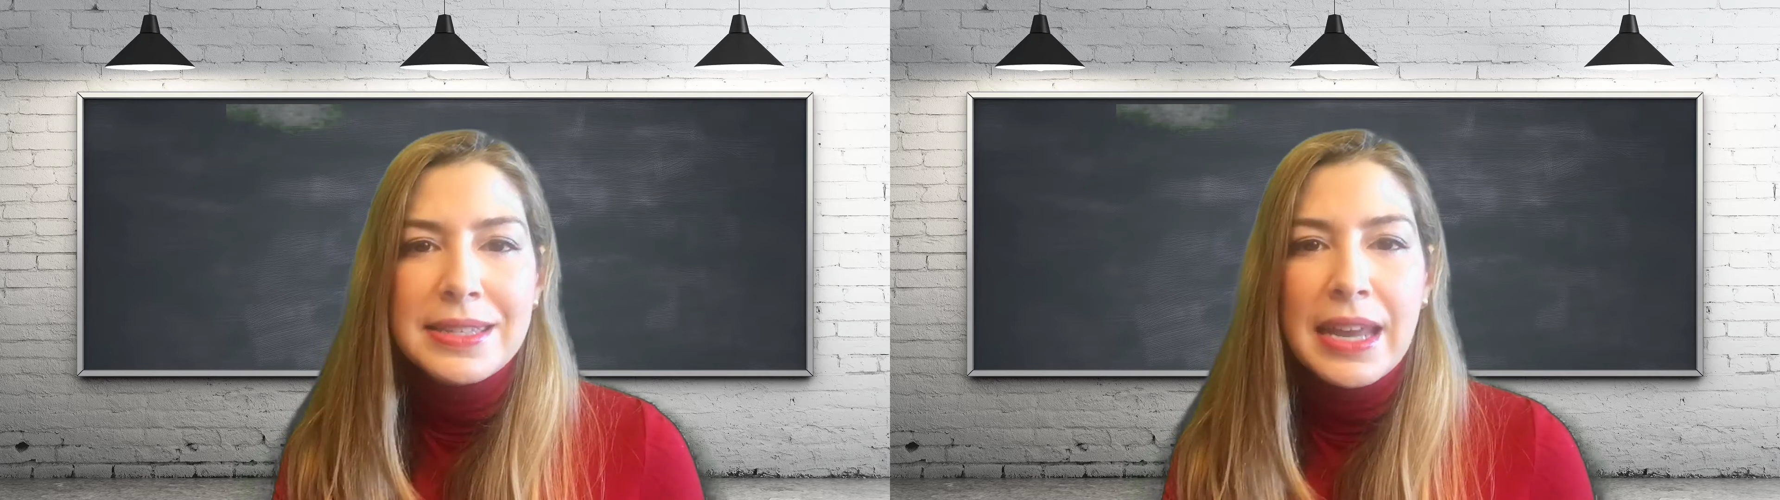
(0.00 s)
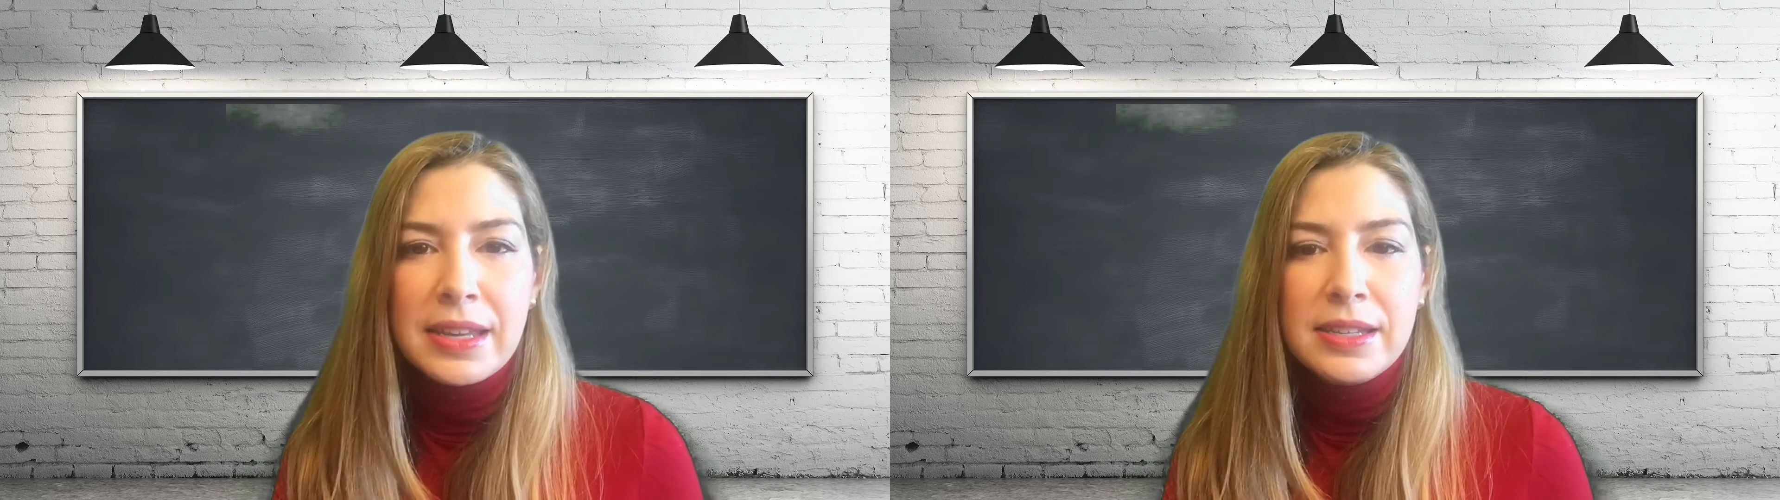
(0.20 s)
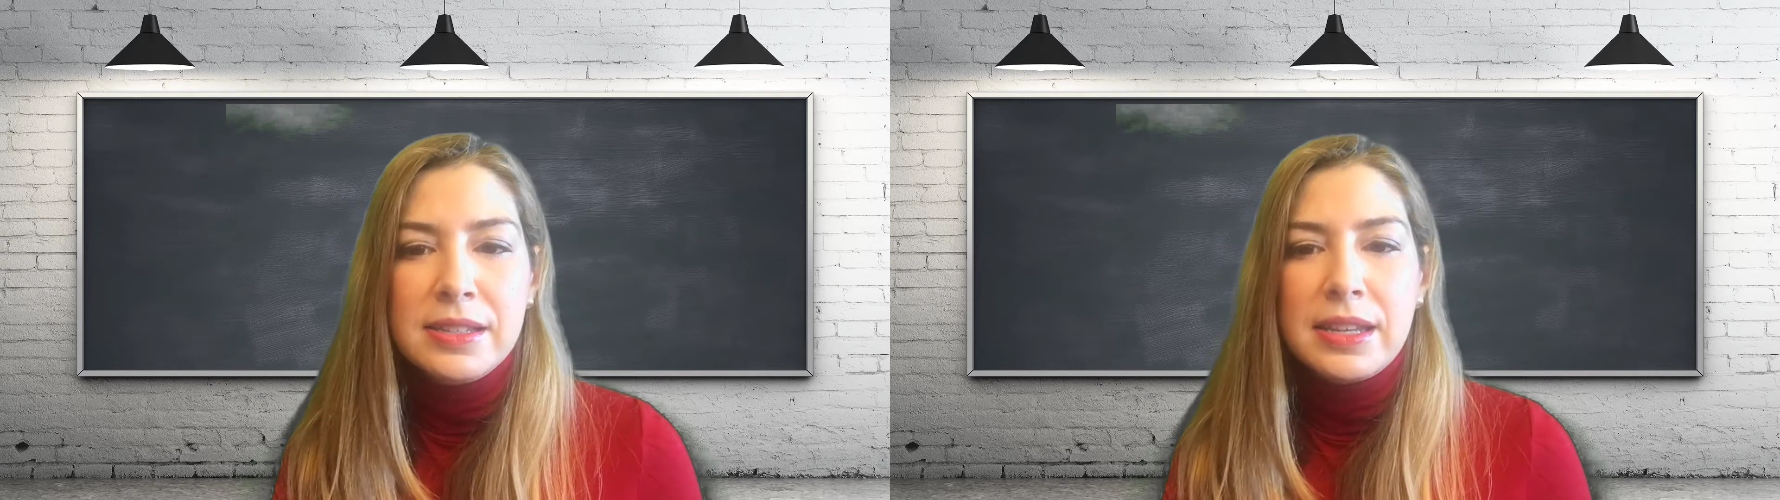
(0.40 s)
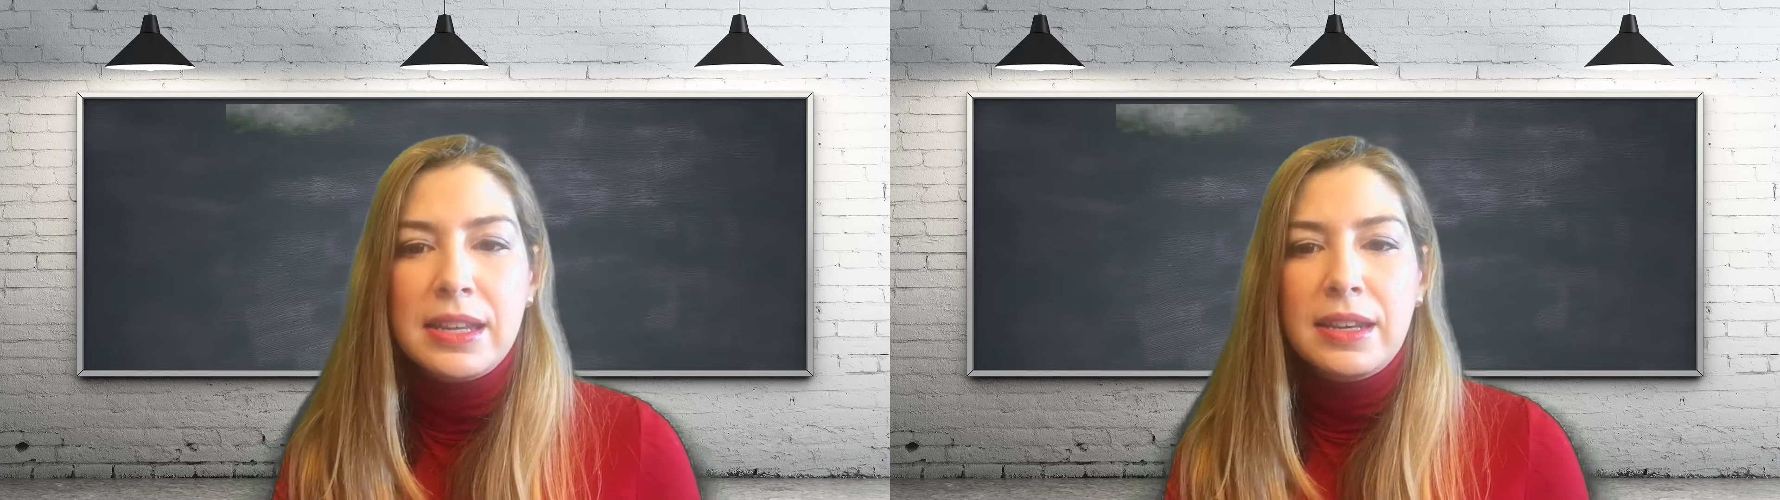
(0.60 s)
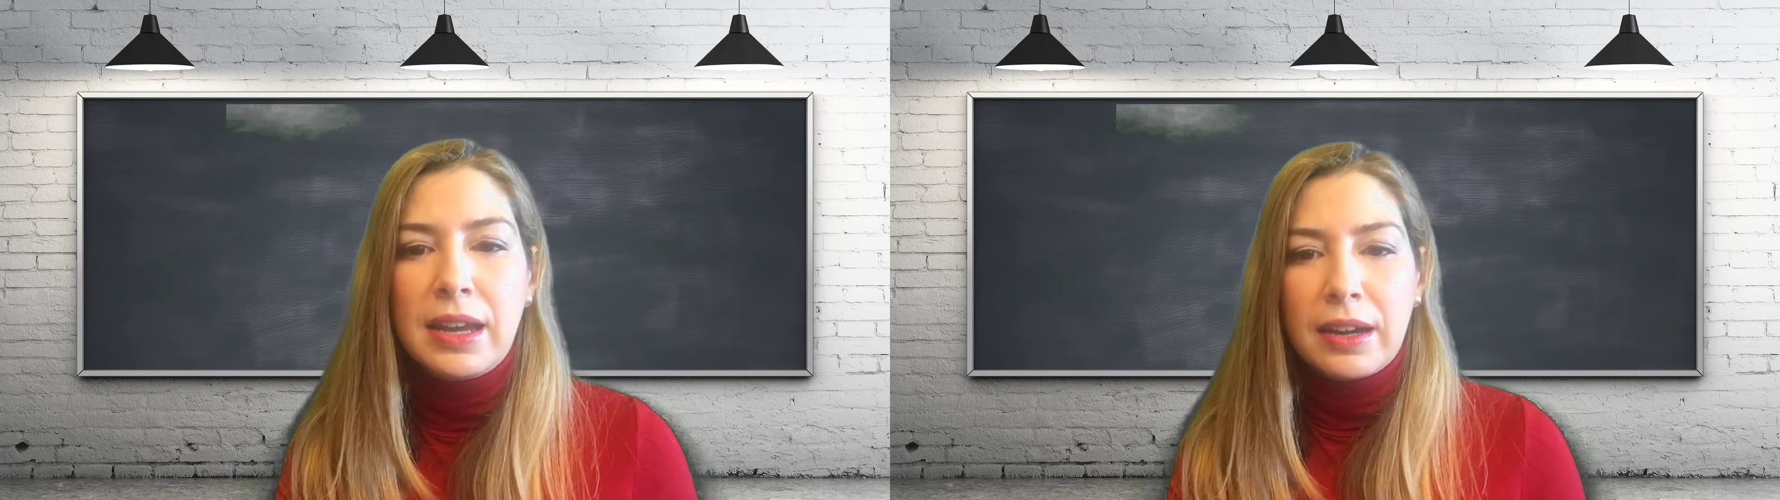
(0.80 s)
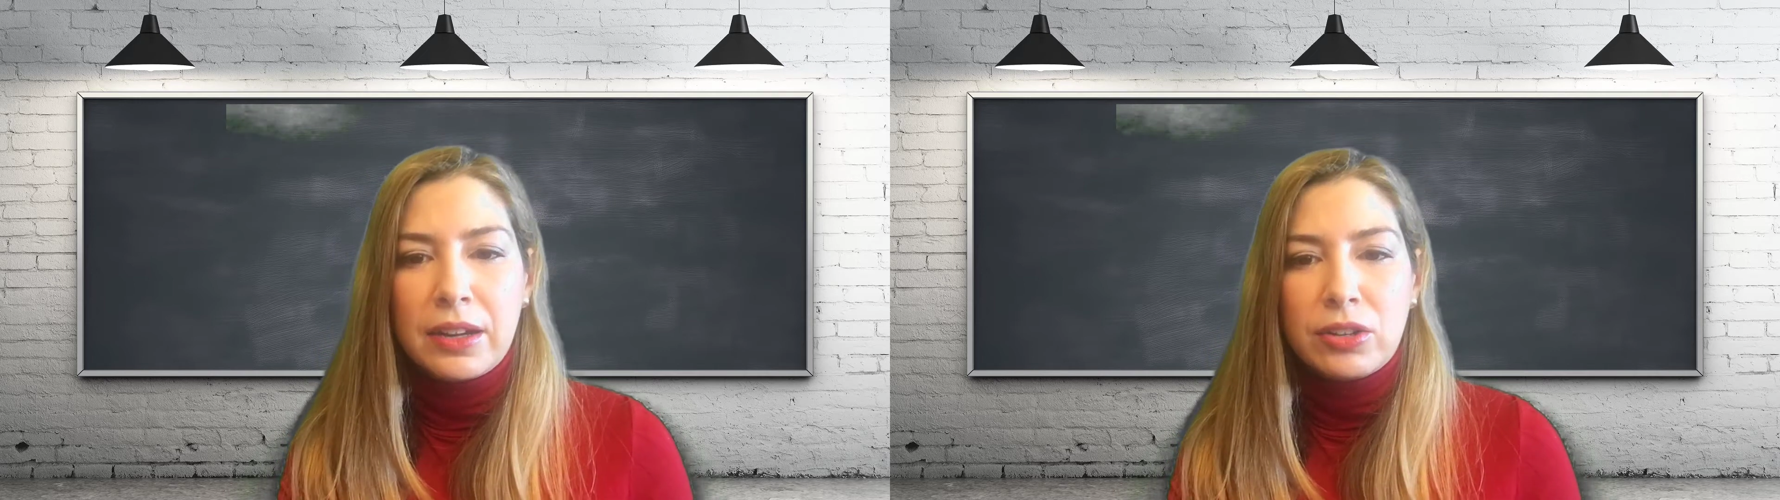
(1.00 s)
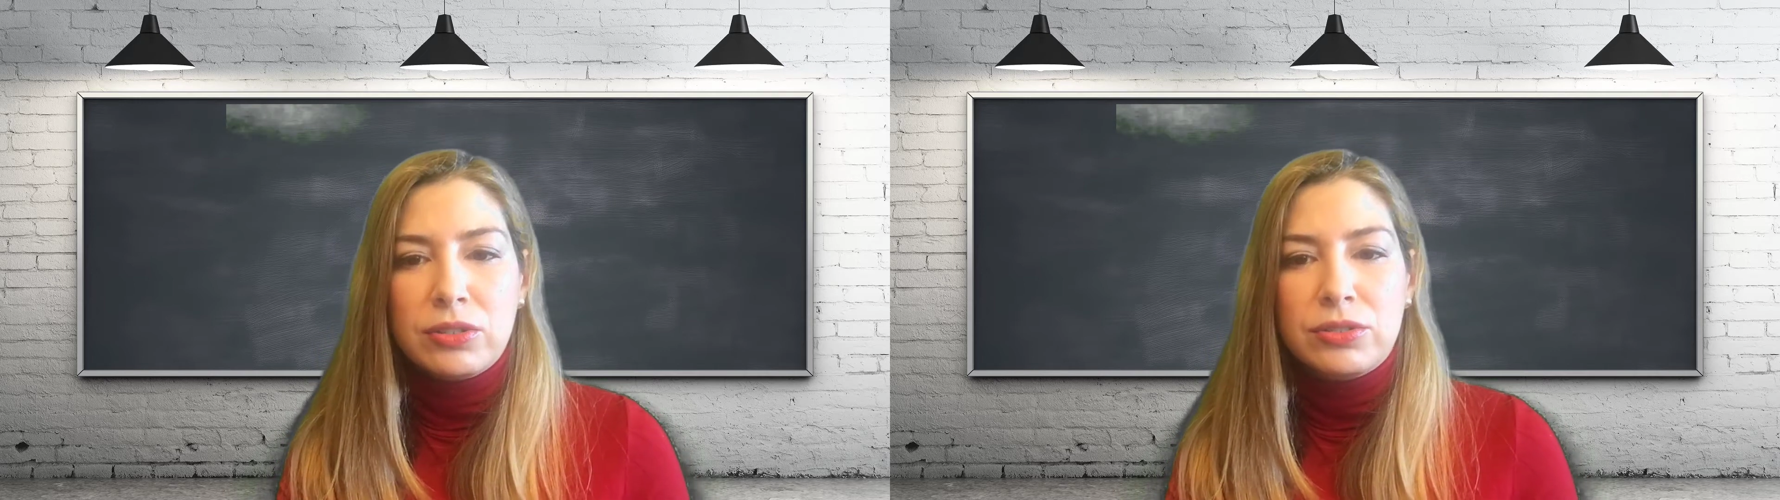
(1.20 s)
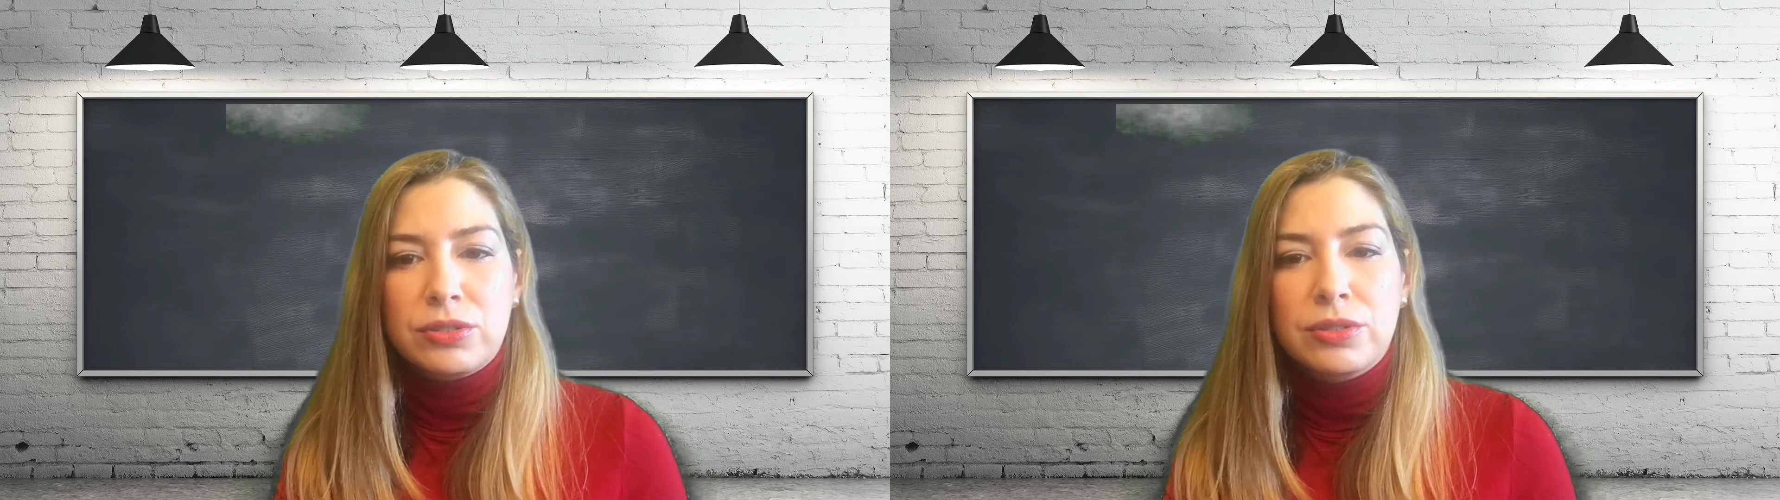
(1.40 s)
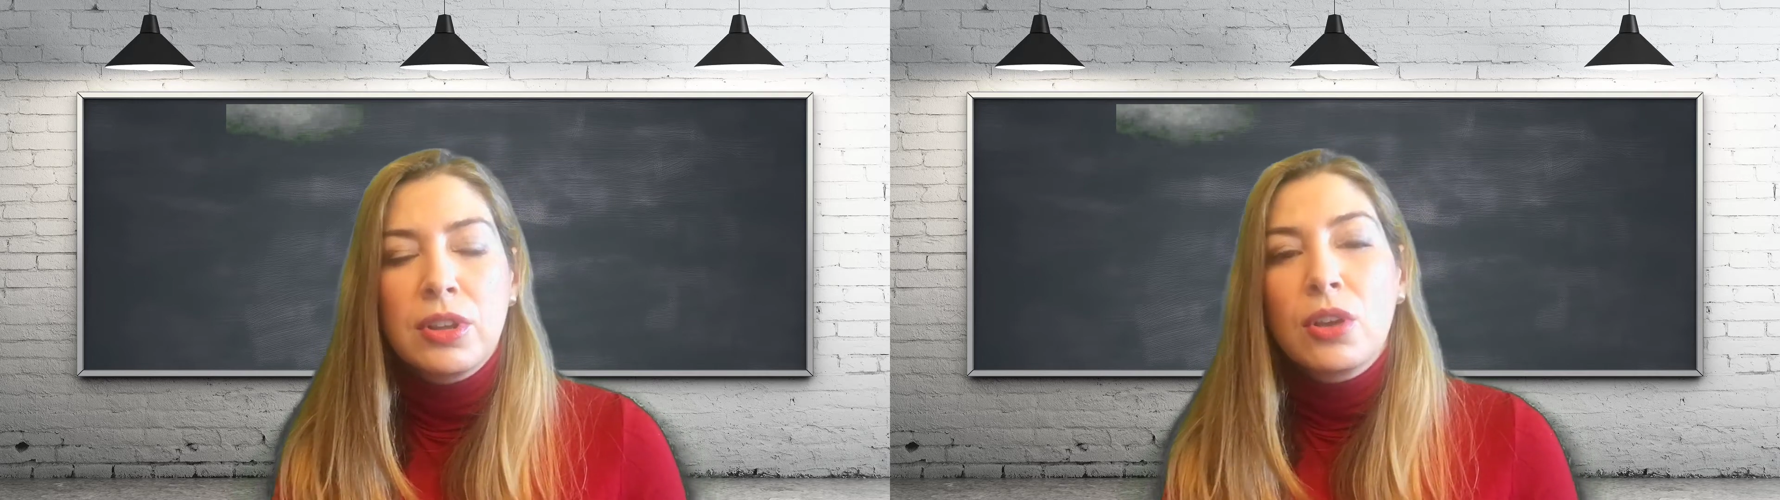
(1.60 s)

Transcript: changes in agriculture.